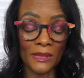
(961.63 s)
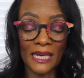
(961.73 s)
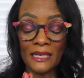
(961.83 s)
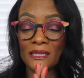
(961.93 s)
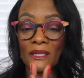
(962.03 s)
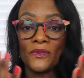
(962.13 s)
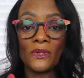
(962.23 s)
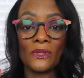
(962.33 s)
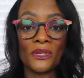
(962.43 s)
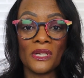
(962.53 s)
Ladies, if
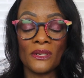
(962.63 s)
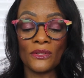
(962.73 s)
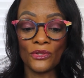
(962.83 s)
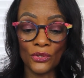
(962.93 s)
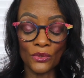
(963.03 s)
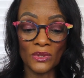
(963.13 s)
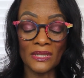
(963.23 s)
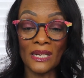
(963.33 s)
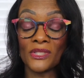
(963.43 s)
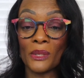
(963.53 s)
you're looking to
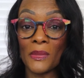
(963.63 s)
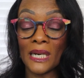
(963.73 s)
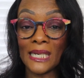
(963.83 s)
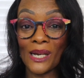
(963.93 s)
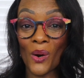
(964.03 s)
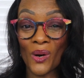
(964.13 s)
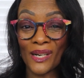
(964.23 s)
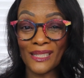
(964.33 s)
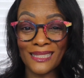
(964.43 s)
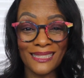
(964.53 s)
save some money
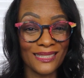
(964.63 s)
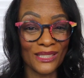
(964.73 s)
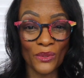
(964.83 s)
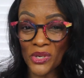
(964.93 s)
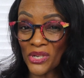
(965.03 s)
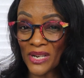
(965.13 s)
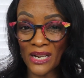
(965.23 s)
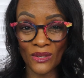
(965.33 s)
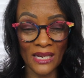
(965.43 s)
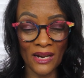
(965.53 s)
on doing your
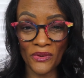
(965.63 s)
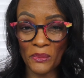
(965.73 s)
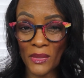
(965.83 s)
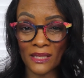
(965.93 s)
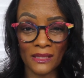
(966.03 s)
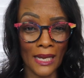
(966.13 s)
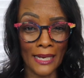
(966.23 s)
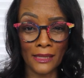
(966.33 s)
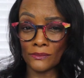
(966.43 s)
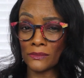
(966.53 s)
nails every month,
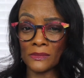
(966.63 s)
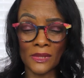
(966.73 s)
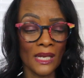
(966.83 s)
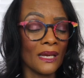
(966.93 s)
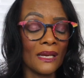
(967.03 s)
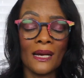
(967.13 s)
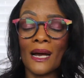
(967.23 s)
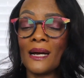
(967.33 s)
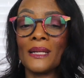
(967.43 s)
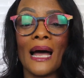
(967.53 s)
like,
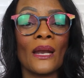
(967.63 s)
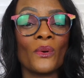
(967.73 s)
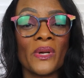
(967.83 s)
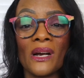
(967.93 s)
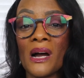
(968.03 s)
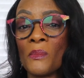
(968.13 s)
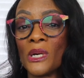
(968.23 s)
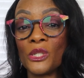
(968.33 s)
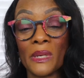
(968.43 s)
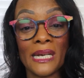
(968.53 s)
I don't care how
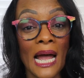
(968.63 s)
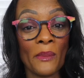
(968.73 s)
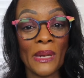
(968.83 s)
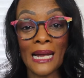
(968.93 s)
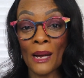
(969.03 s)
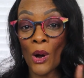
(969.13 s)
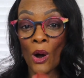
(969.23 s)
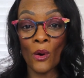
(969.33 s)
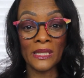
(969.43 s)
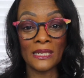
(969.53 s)
much money I make, I'm
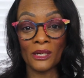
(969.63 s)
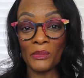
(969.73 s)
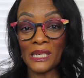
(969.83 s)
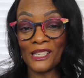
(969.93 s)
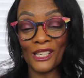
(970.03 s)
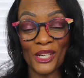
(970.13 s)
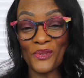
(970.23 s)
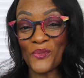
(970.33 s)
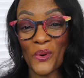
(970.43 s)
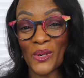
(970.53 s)
always going to be
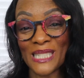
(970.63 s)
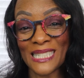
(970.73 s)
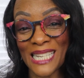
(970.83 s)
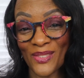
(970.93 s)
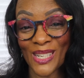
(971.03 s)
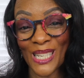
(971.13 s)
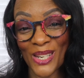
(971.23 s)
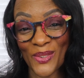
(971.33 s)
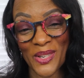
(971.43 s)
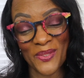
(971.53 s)
looking forward to saving a
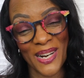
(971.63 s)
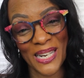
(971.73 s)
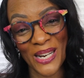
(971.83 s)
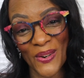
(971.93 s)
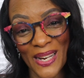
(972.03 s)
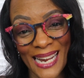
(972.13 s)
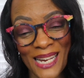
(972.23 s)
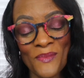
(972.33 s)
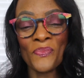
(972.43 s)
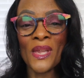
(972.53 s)
little bit of money,
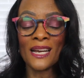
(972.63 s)
okay?